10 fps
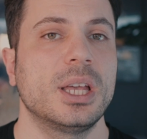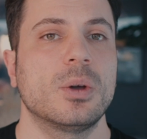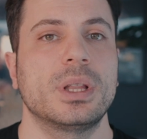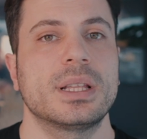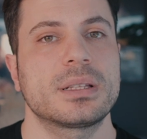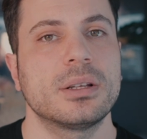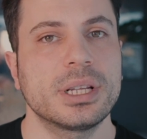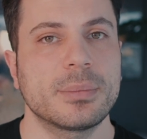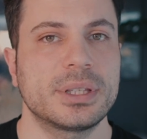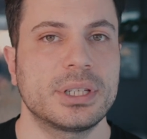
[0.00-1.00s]
when its
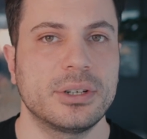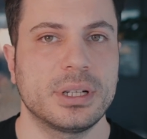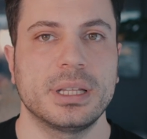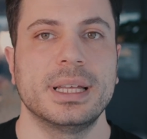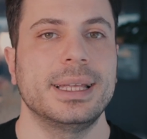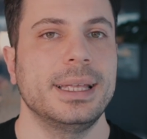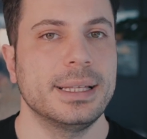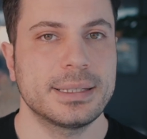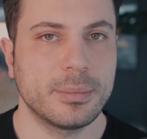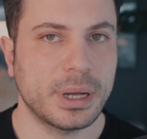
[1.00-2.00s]
learning material
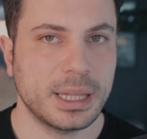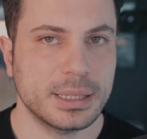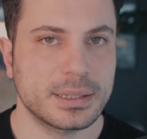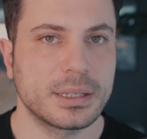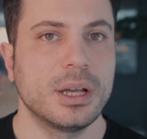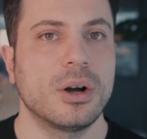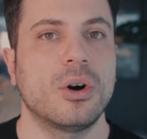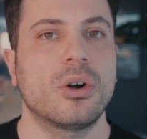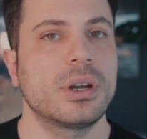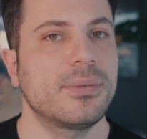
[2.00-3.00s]
isn't balanced
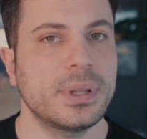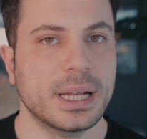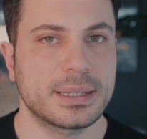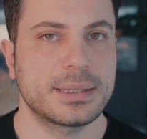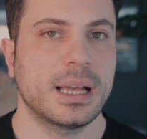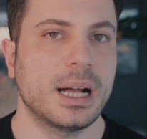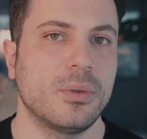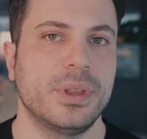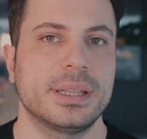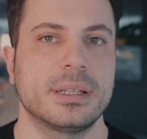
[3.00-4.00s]
or reflects
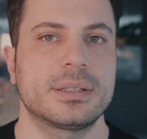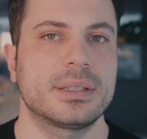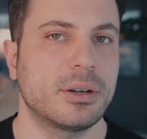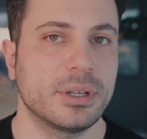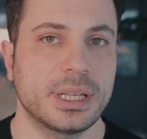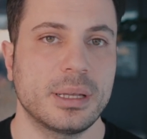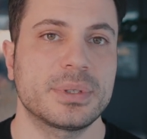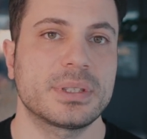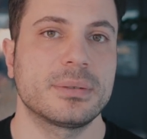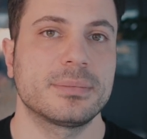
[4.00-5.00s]
outdated
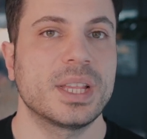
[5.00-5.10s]
stereotypes.